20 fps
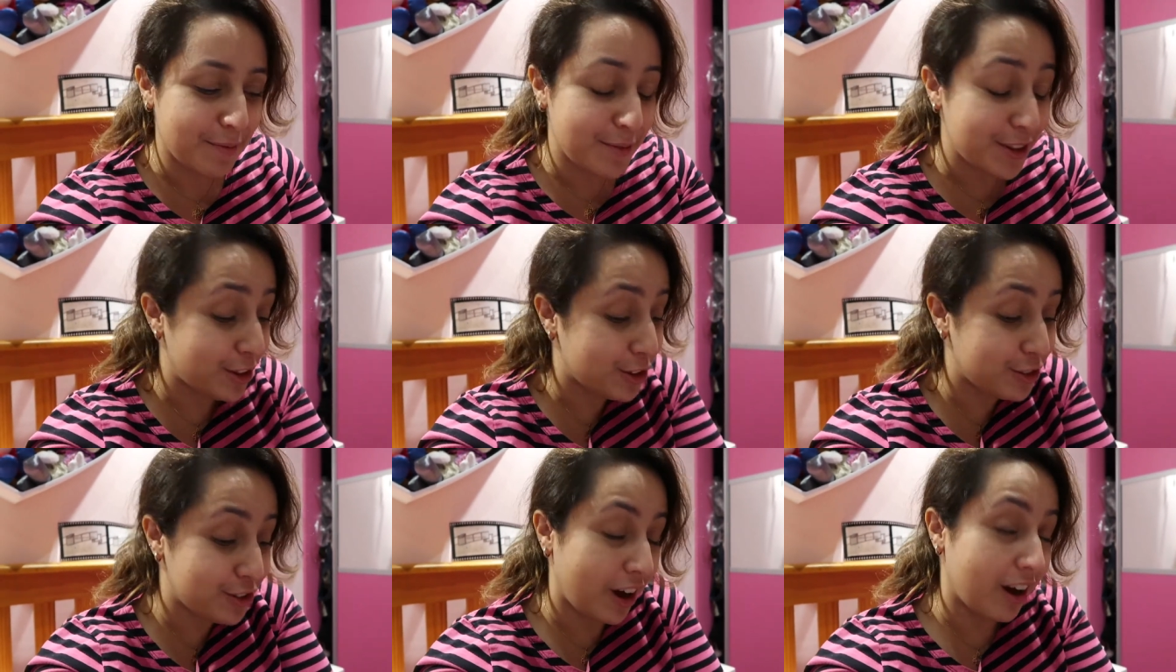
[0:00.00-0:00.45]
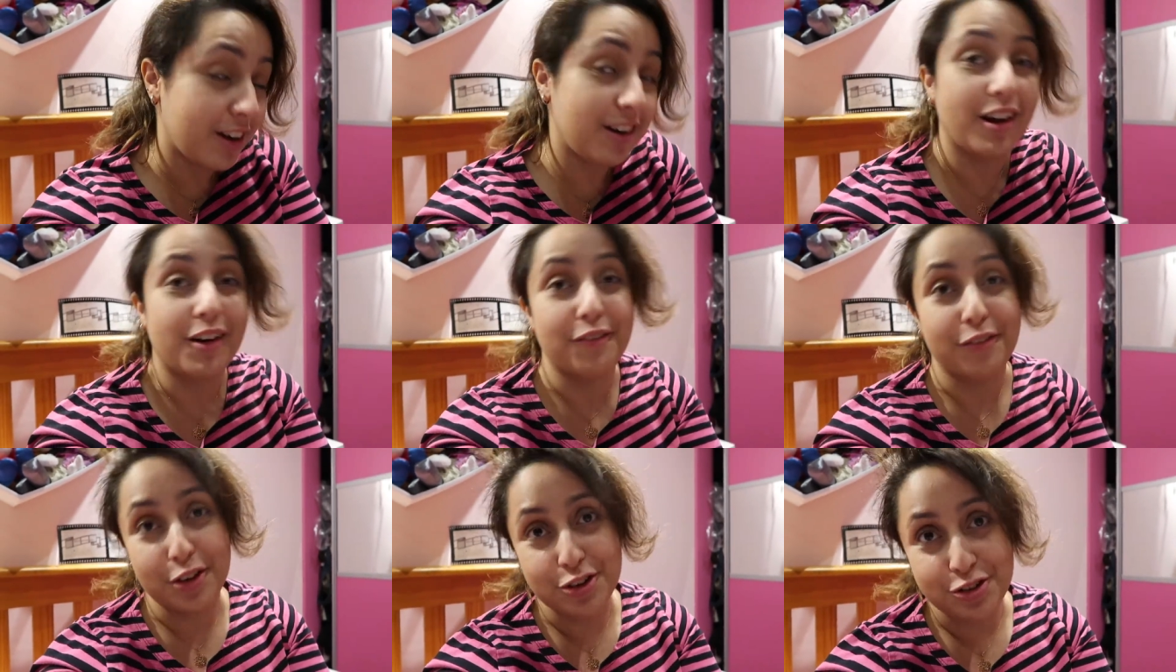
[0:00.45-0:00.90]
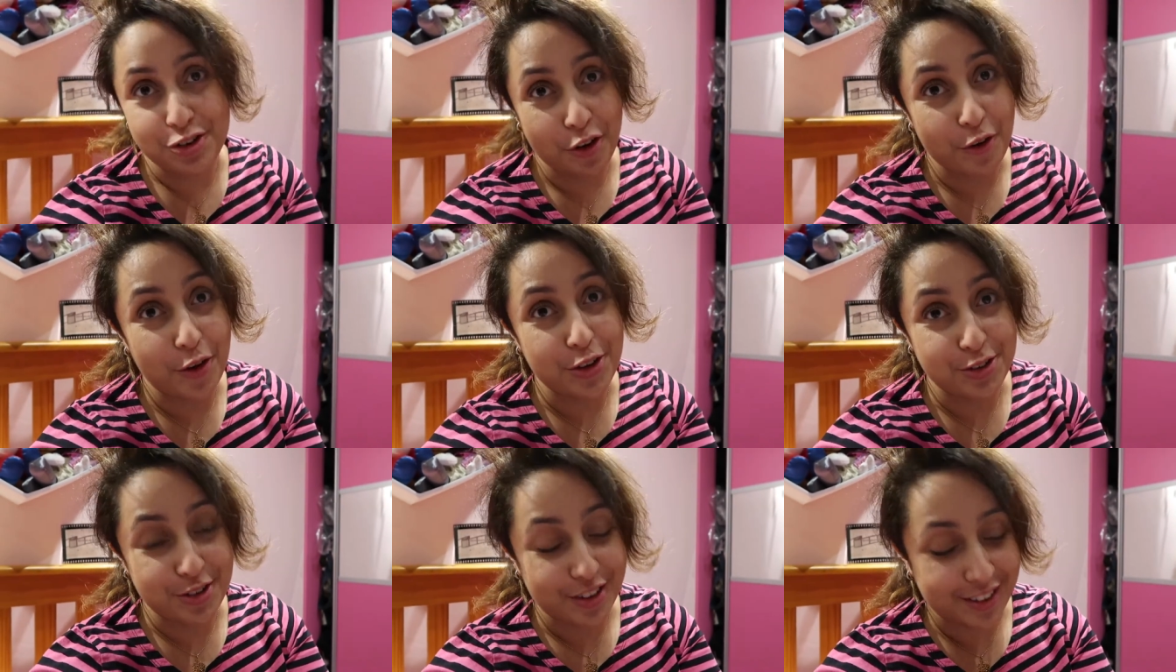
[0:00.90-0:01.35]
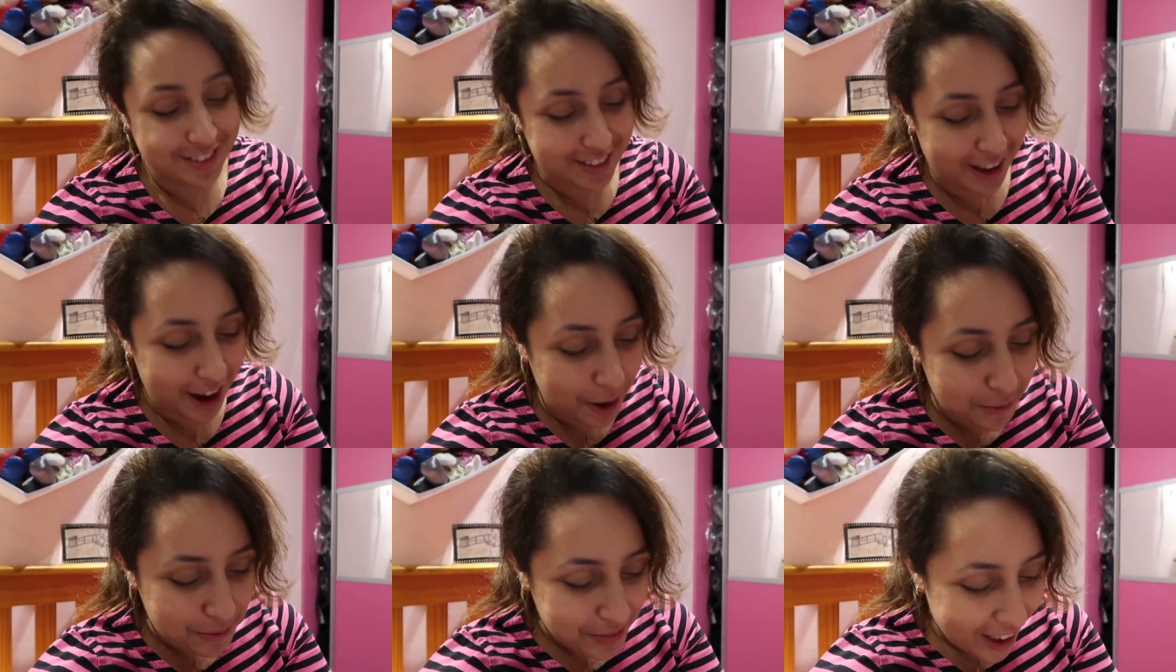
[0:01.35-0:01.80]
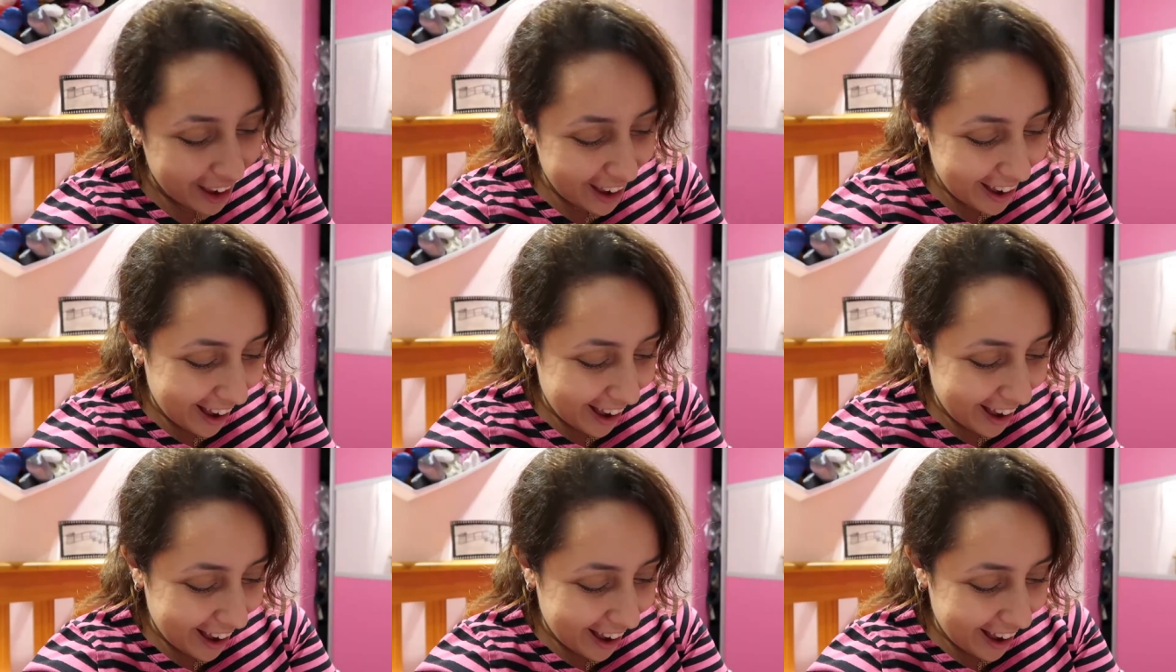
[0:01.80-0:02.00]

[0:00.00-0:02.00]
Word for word: I mean, I love the show, as you can tell.